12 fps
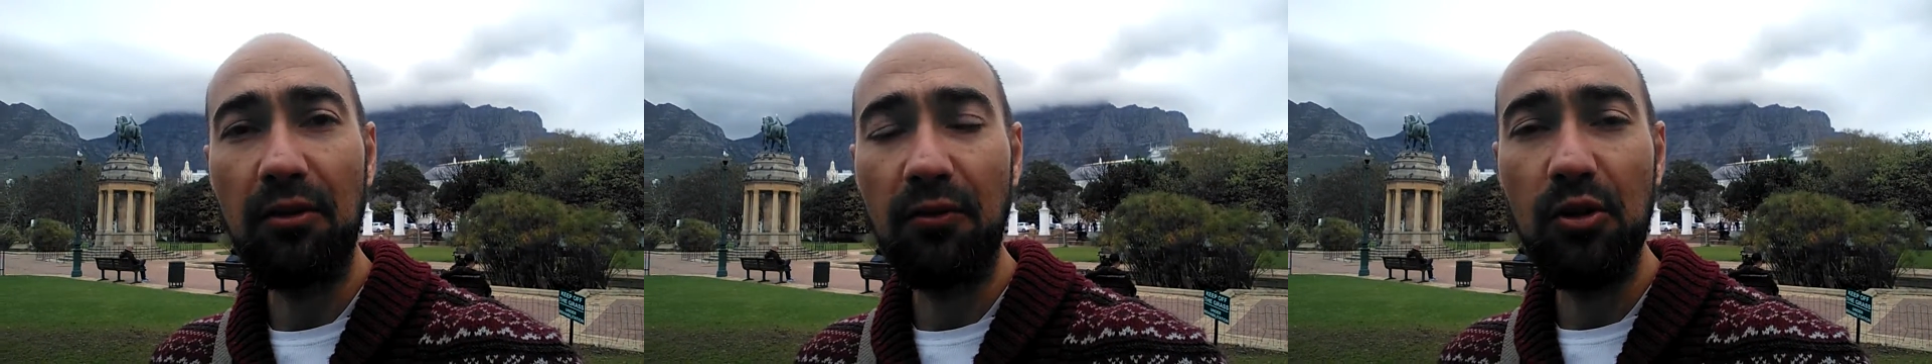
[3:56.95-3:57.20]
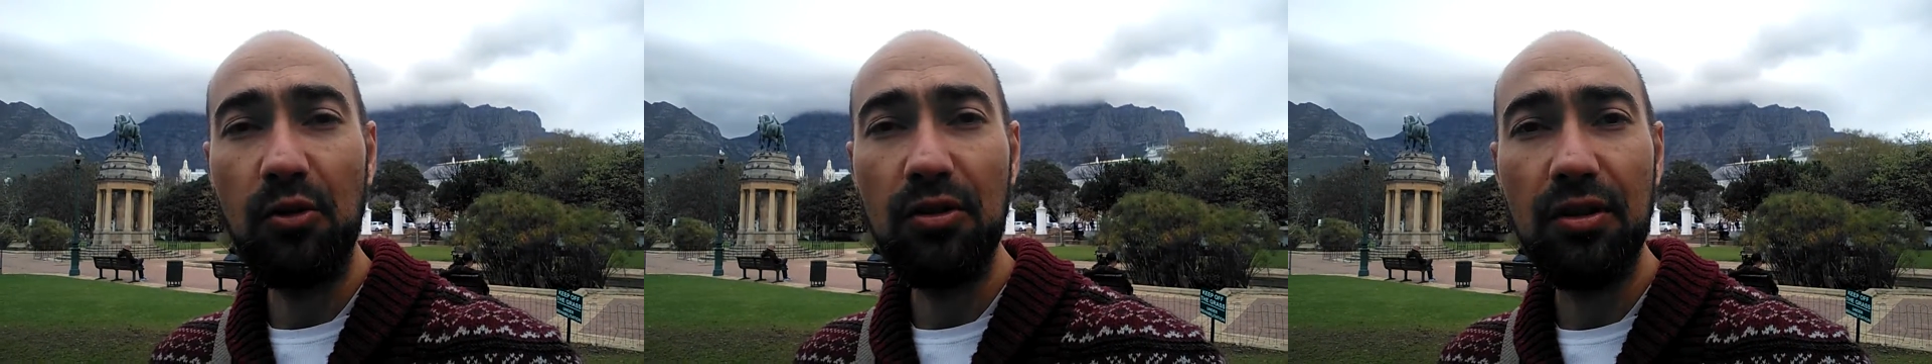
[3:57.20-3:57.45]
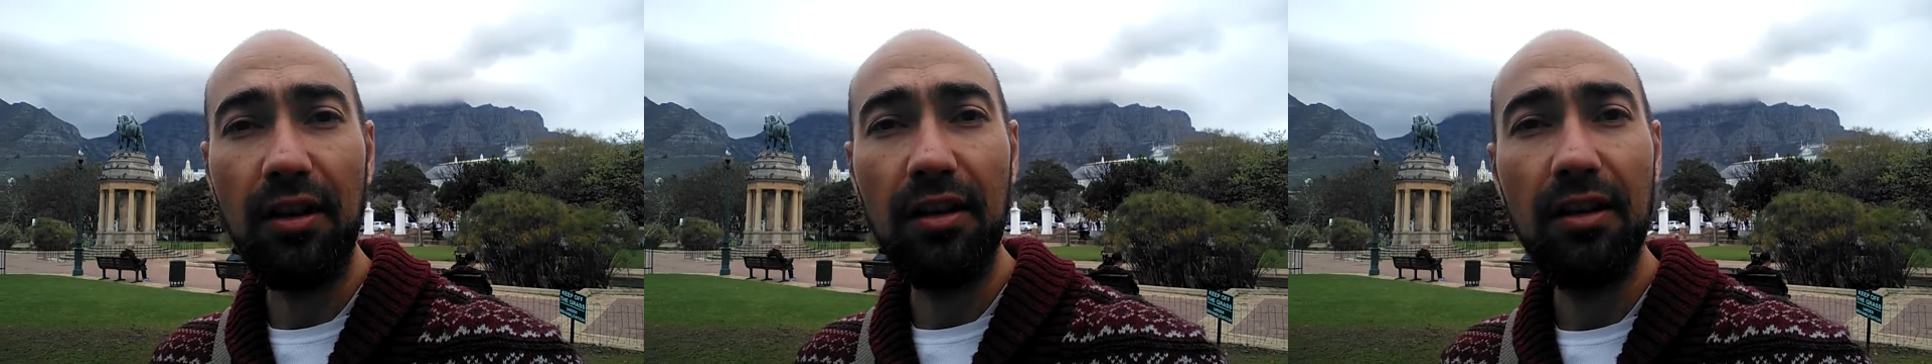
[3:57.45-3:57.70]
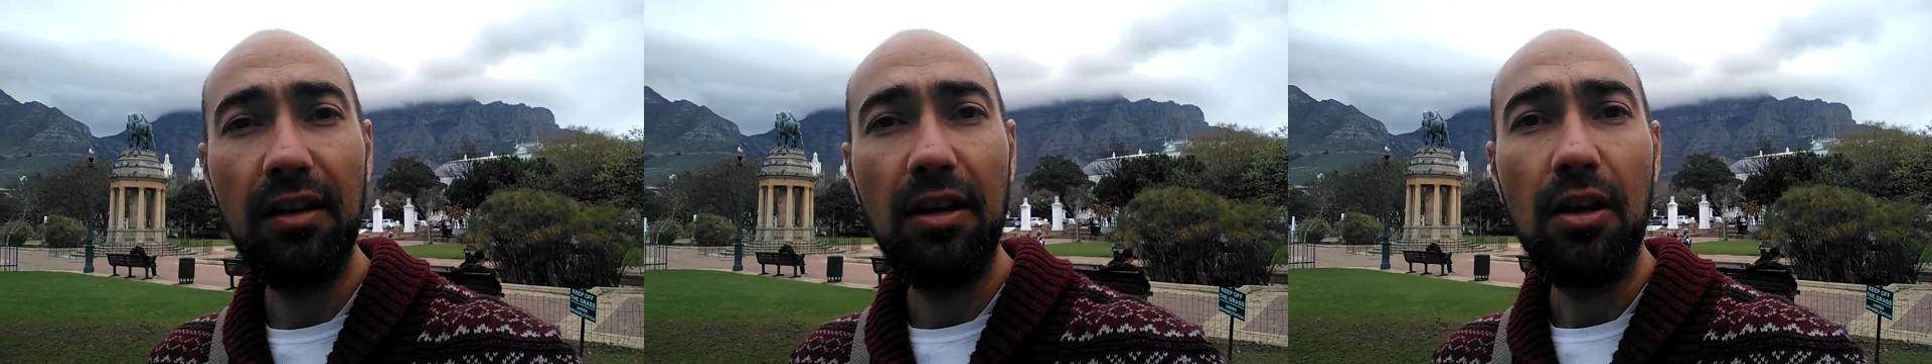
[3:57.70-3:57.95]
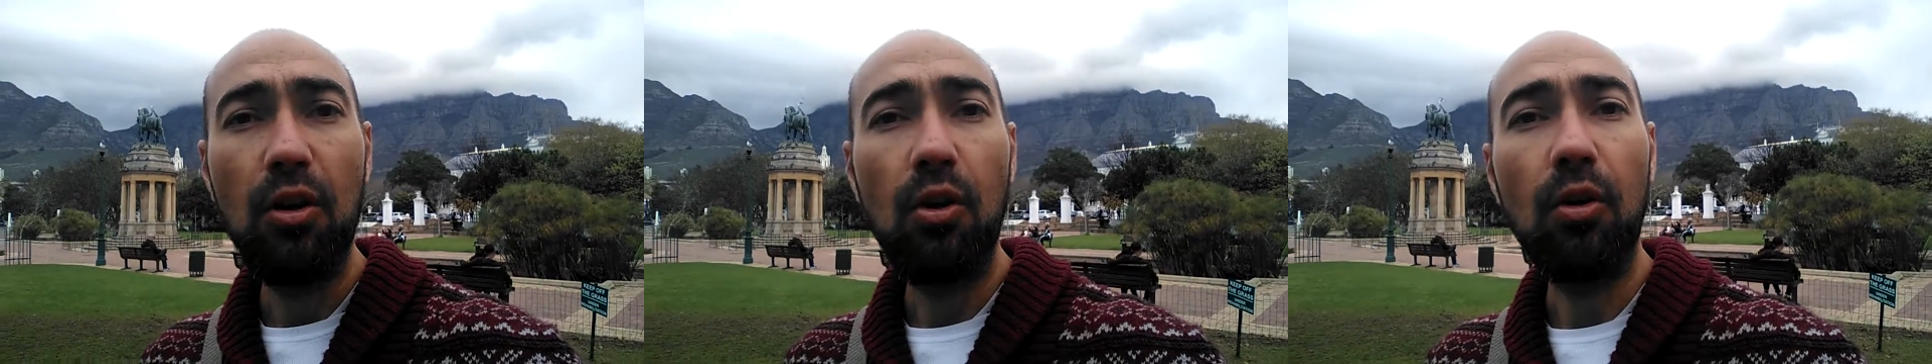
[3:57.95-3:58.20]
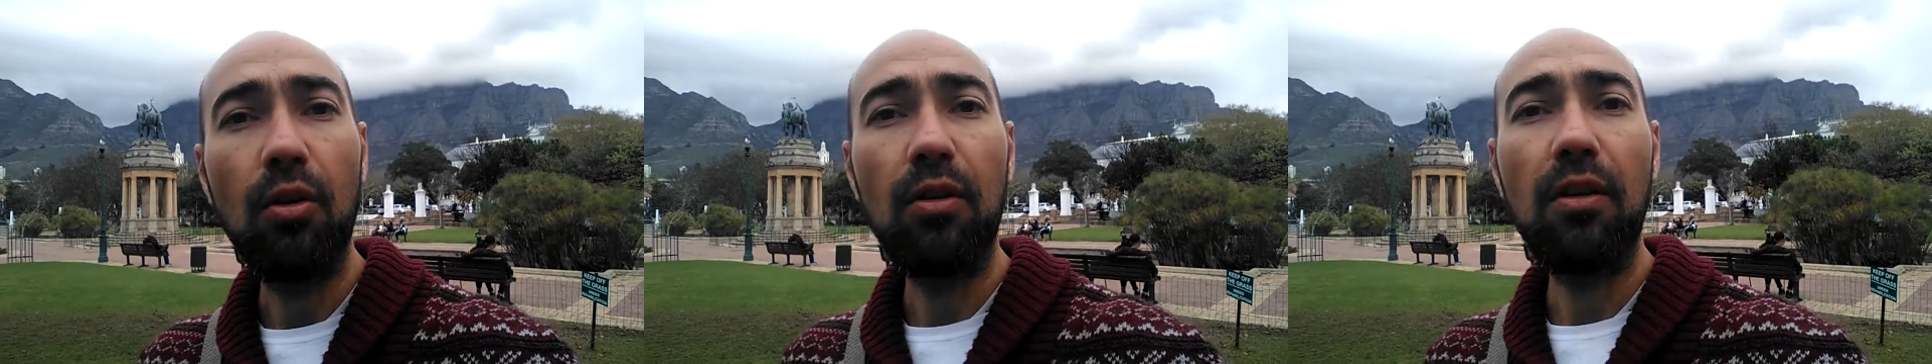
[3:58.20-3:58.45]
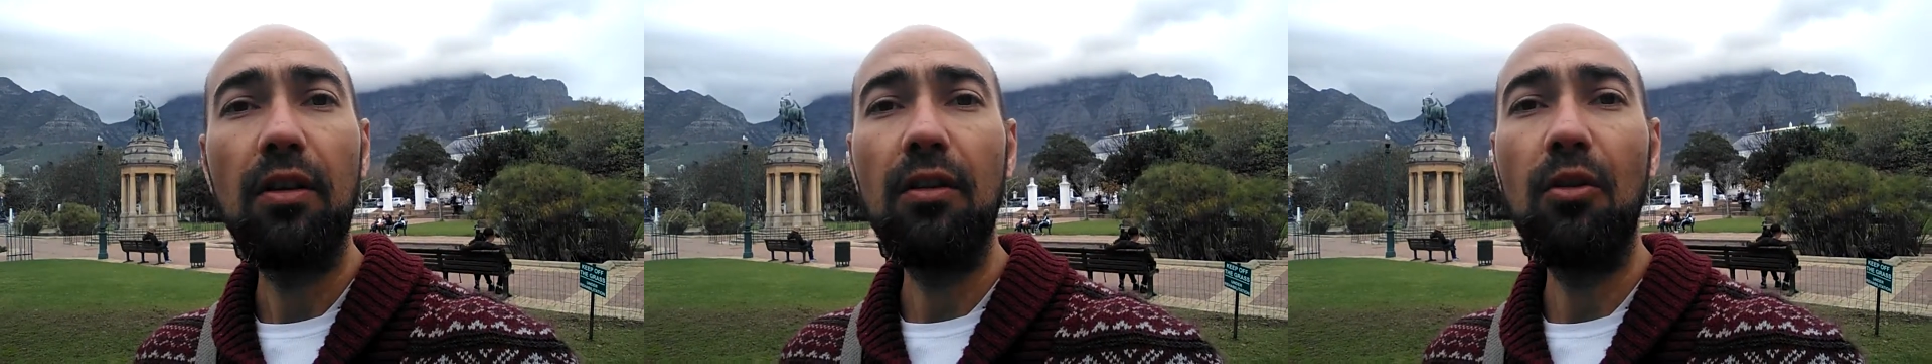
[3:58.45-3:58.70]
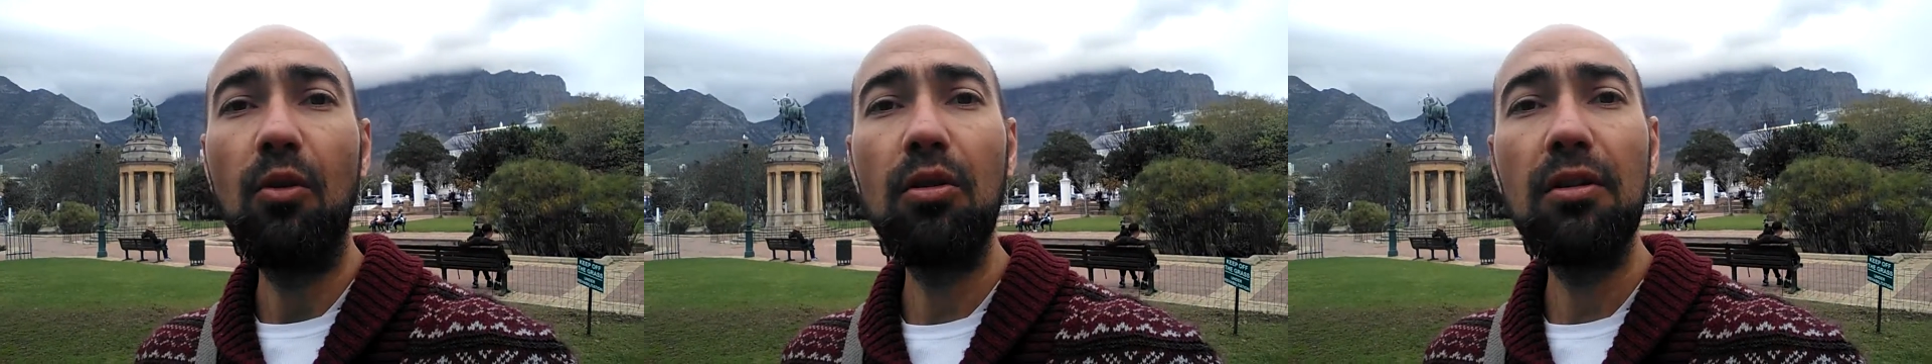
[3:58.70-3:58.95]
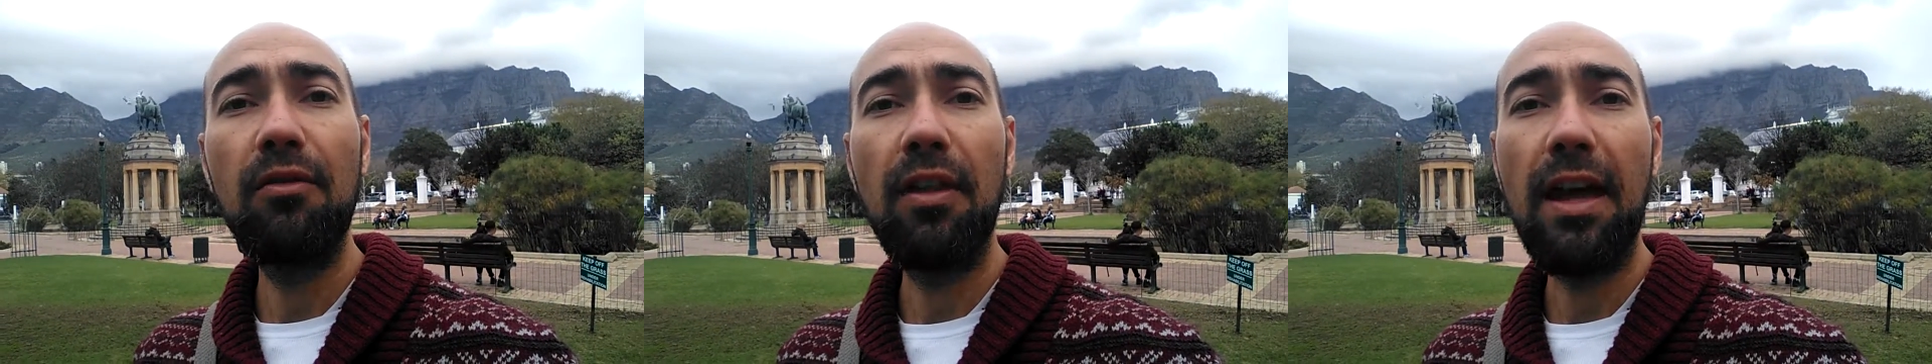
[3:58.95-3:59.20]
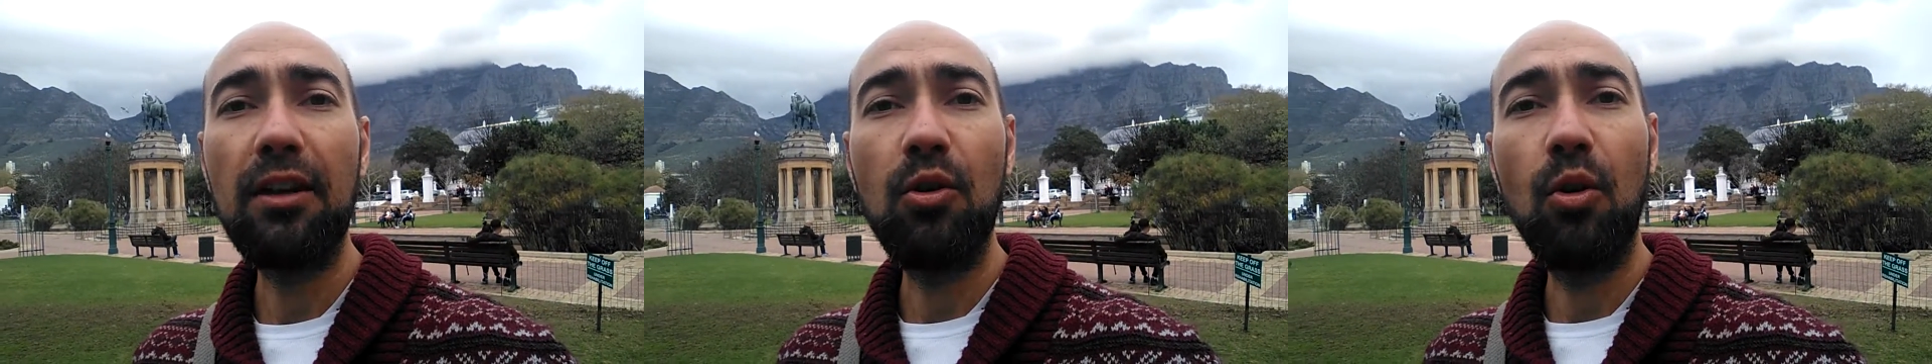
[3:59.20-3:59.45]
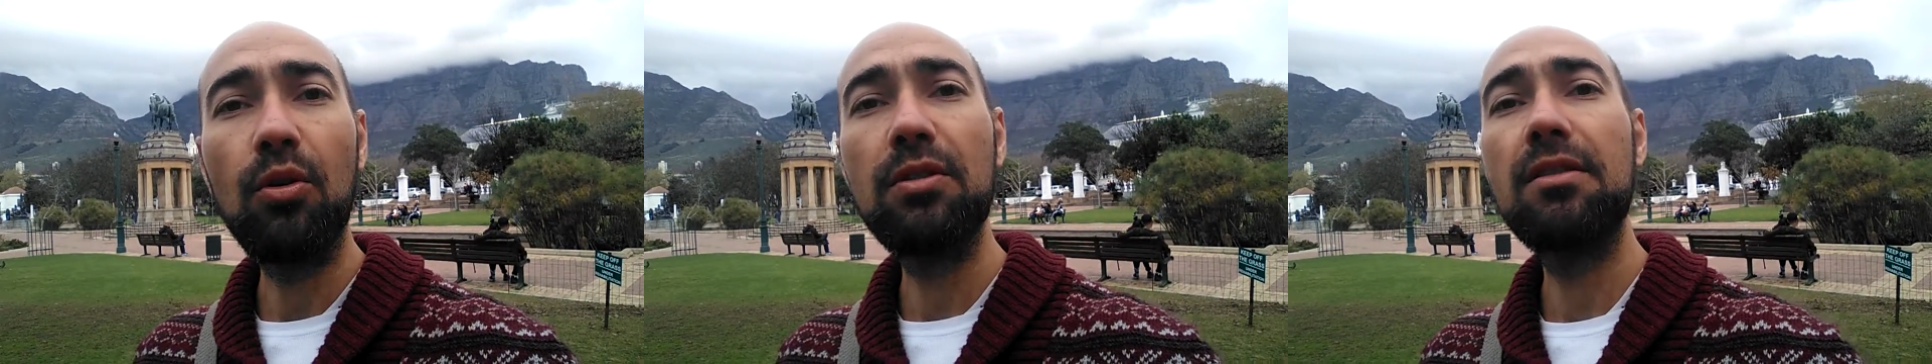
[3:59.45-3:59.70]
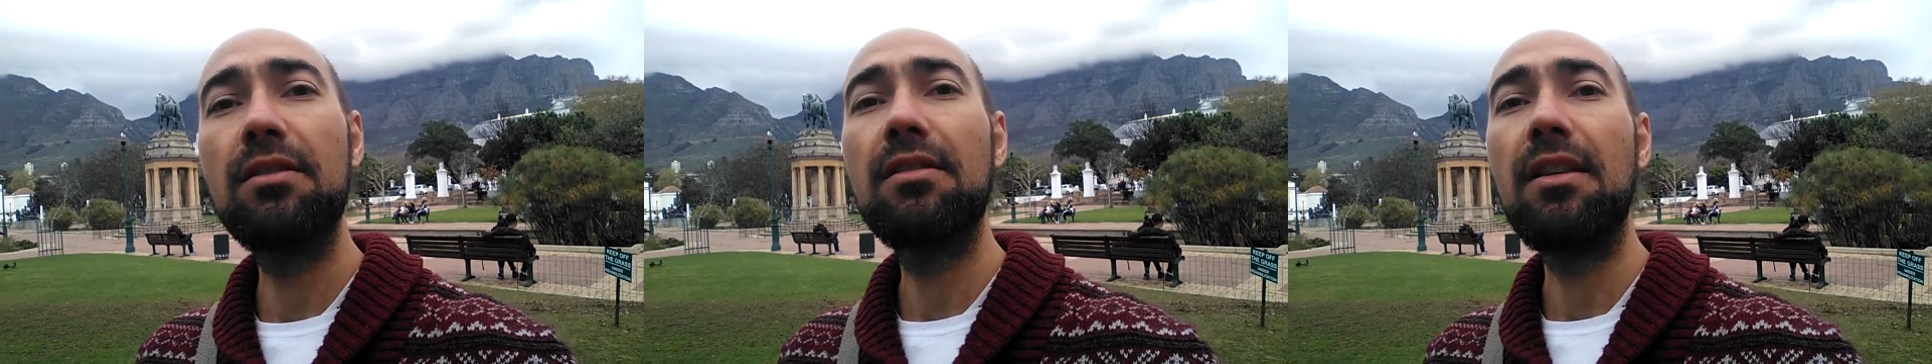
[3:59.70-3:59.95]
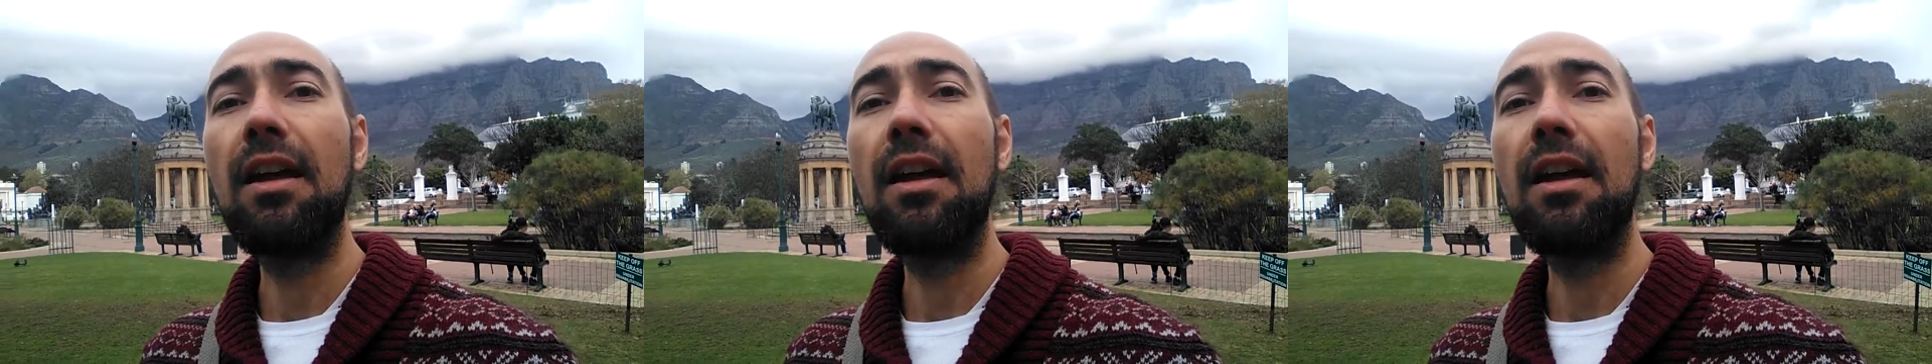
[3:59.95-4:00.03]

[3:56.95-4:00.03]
future. All of that causes